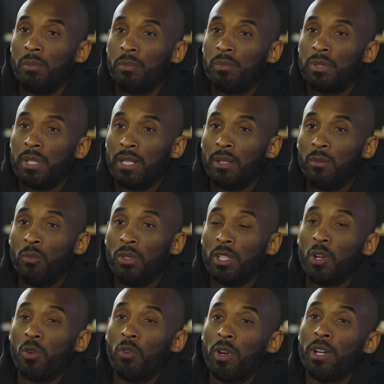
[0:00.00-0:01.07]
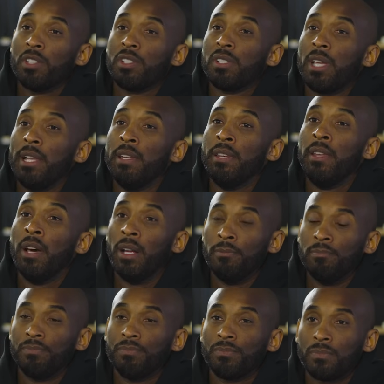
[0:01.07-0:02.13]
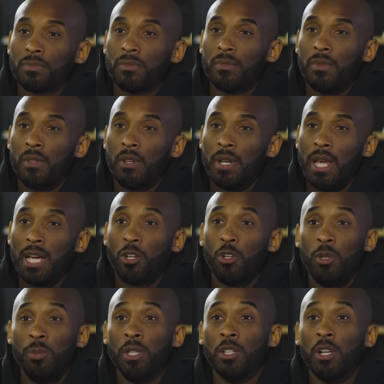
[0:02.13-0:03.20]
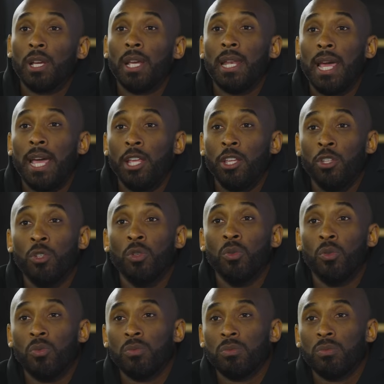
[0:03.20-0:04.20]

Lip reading: Because when the career is said and done, they're not going to be looking at you,